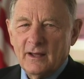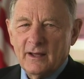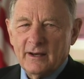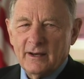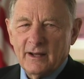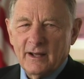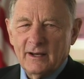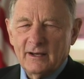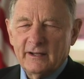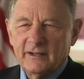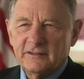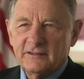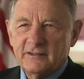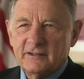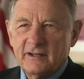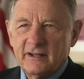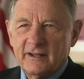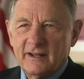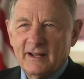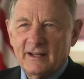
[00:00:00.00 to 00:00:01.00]
And I
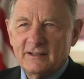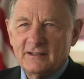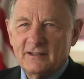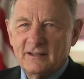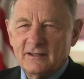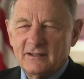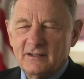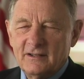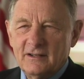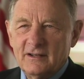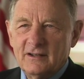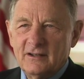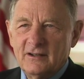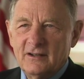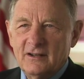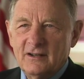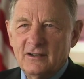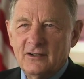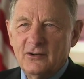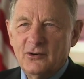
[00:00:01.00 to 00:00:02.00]
listened to that
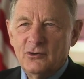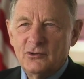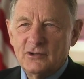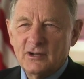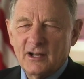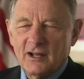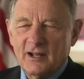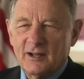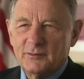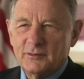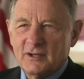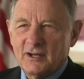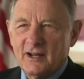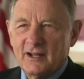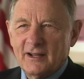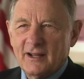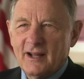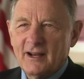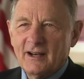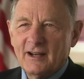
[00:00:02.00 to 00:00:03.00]
2 times, and
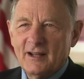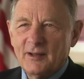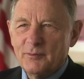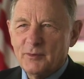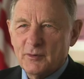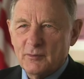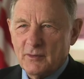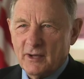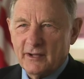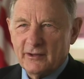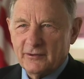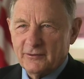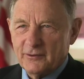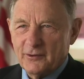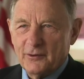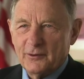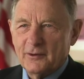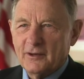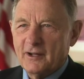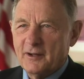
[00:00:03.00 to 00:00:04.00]
I got a lump in my
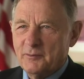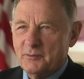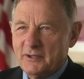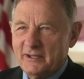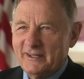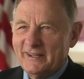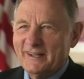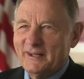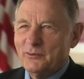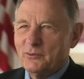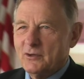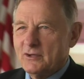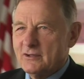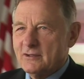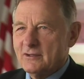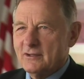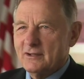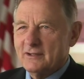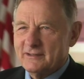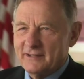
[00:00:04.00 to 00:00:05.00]
throat. I immediately went
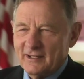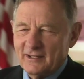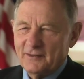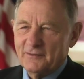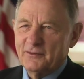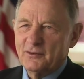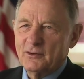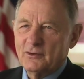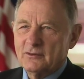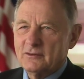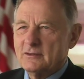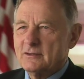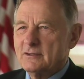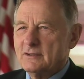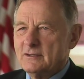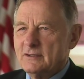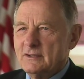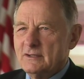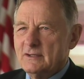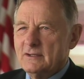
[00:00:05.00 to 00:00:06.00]
to the telephone,
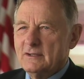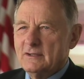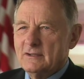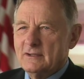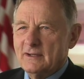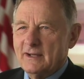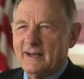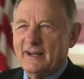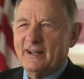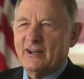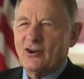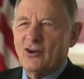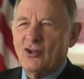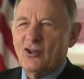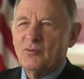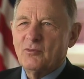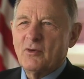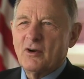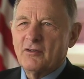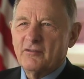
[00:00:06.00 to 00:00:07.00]
and I
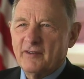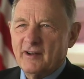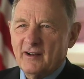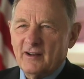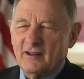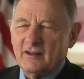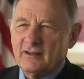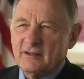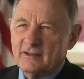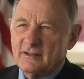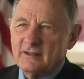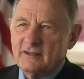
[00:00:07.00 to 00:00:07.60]
called Marvella.